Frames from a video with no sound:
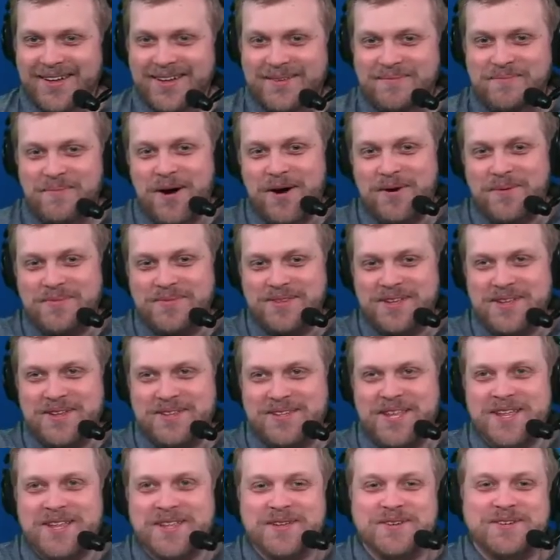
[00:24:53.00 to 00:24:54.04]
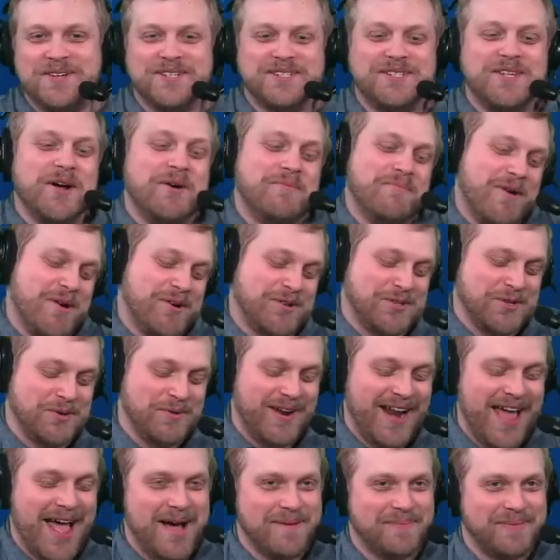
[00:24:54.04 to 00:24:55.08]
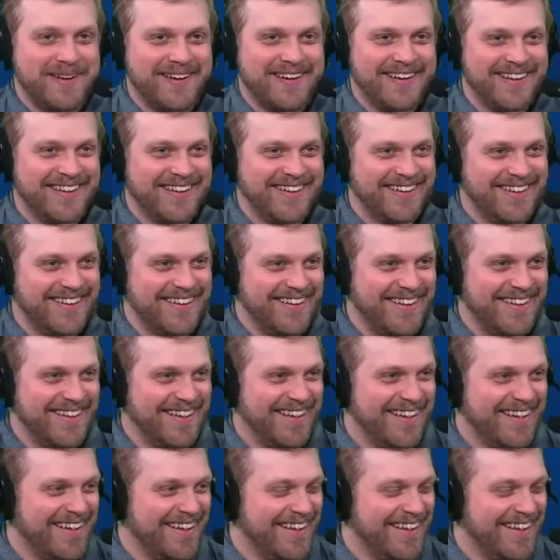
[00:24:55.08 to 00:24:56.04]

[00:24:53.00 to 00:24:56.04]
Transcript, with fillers: Mar did, did you just tell Marshall what happened? I said, we